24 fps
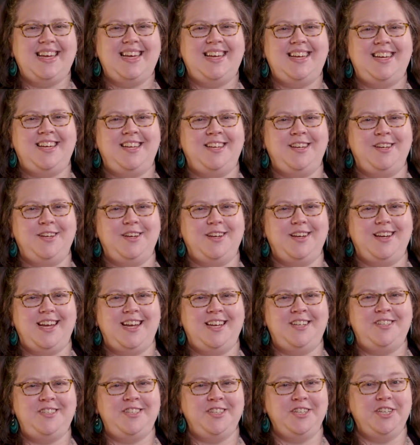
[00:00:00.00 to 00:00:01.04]
In
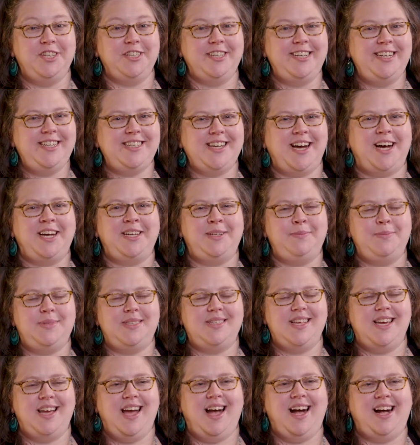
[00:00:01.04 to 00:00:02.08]
ancient Greek times,
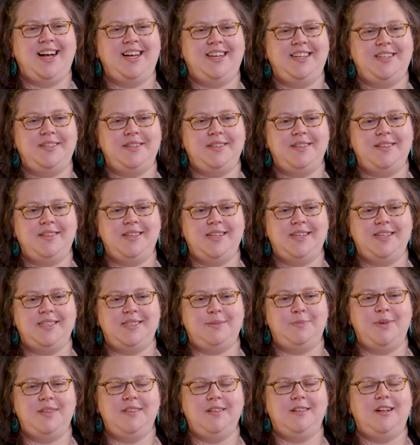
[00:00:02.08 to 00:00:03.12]
they had
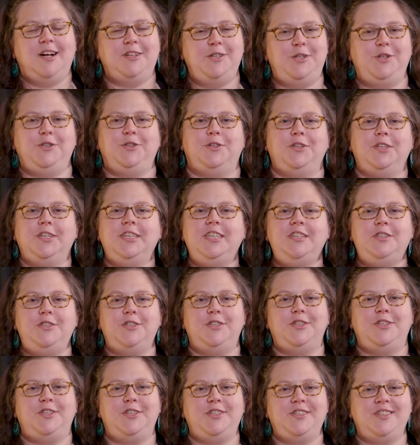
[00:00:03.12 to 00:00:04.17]
these mythological
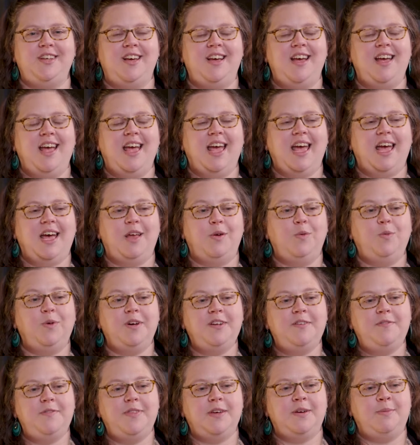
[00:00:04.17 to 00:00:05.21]
creatures, and one
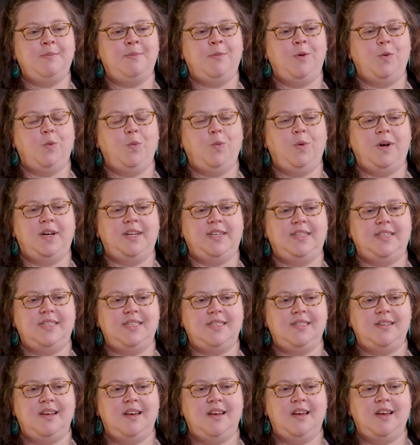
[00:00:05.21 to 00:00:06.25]
of them
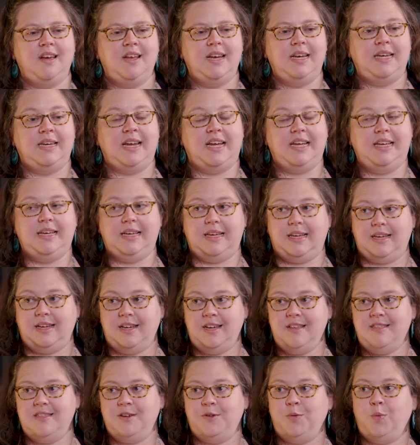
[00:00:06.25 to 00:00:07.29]
was
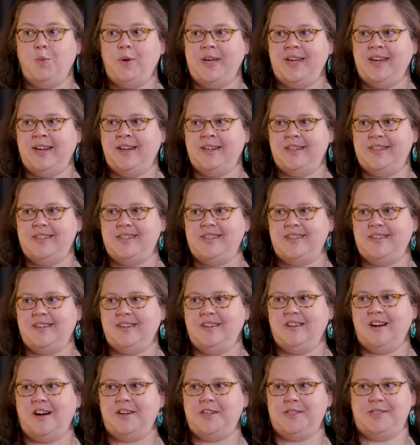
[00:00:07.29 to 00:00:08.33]
Nike, the winged
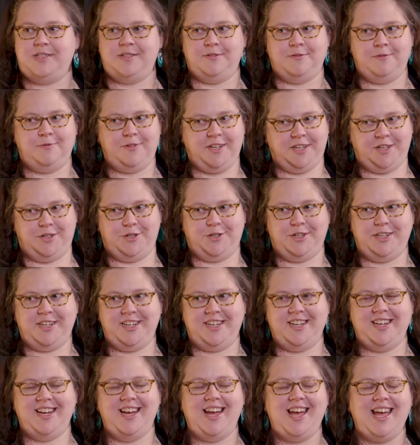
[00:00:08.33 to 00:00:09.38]
goddess of victory.